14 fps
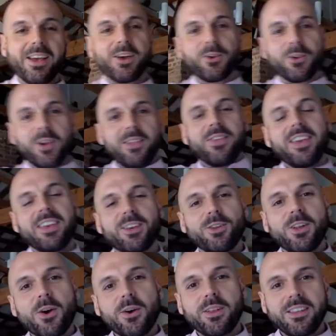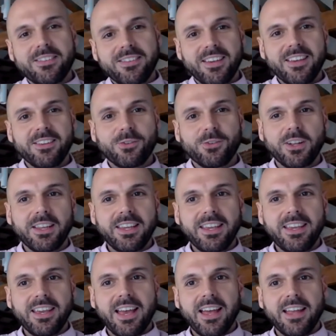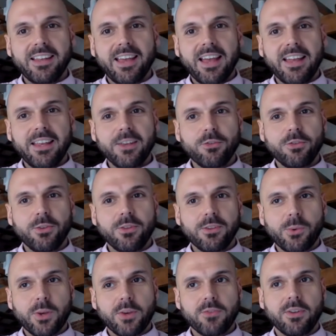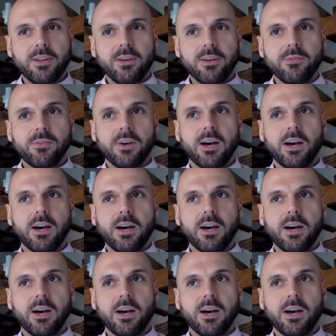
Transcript: Great, thank you. No, it's certainly at issue, this question of